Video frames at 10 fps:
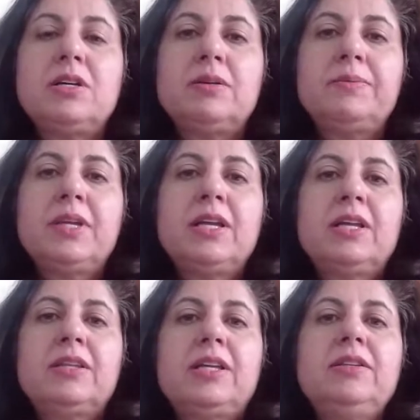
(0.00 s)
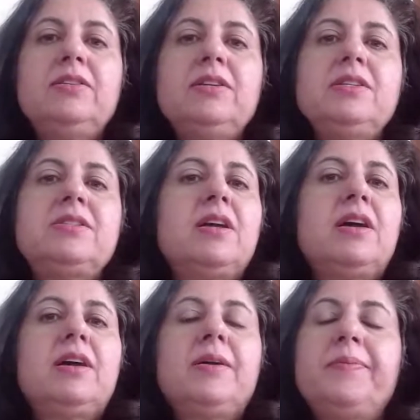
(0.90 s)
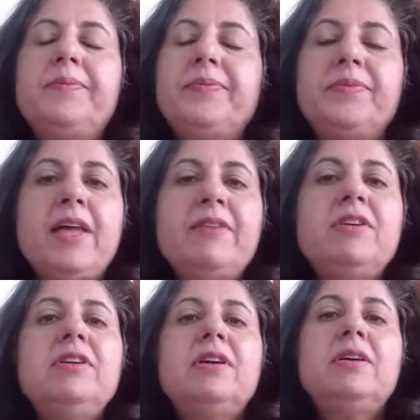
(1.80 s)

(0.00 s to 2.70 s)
term, then there is never